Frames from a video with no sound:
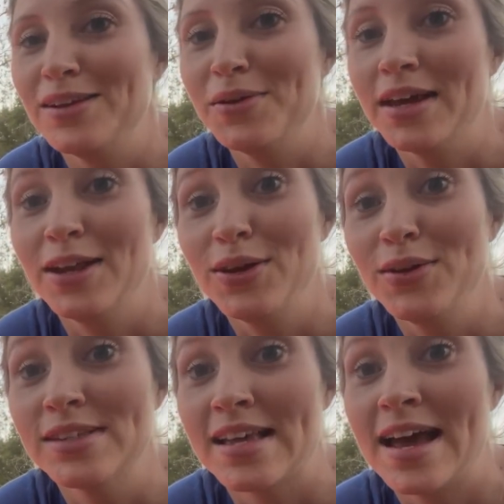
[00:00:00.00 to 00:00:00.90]
doing a new
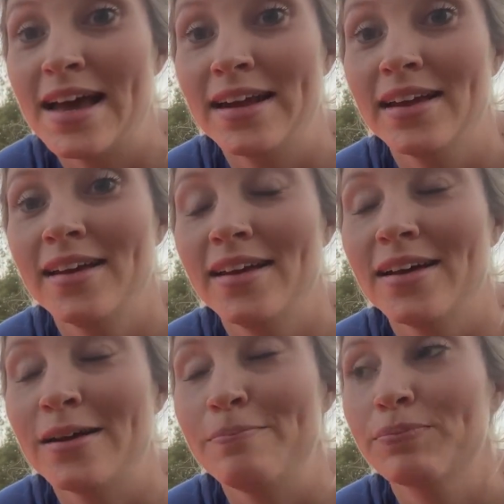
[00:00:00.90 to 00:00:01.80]
design
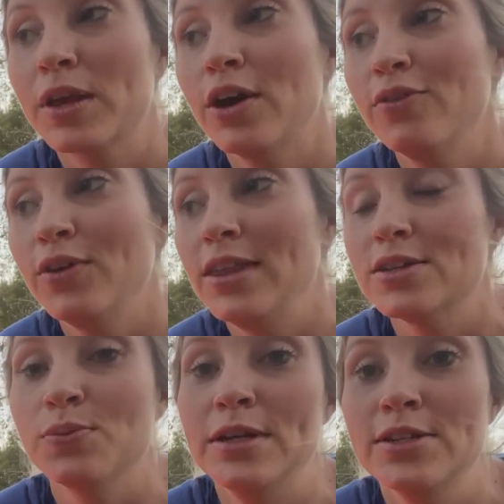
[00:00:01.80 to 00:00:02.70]
hopefully
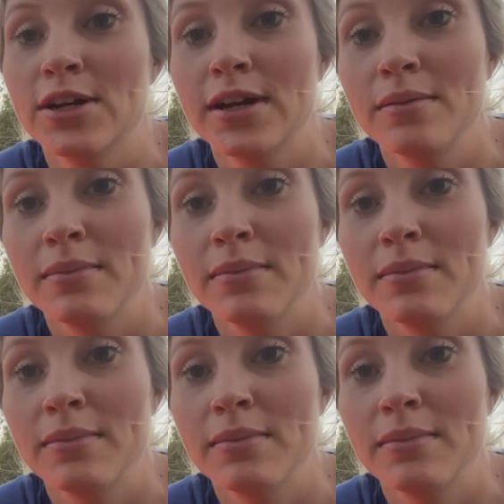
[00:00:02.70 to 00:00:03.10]
this winter.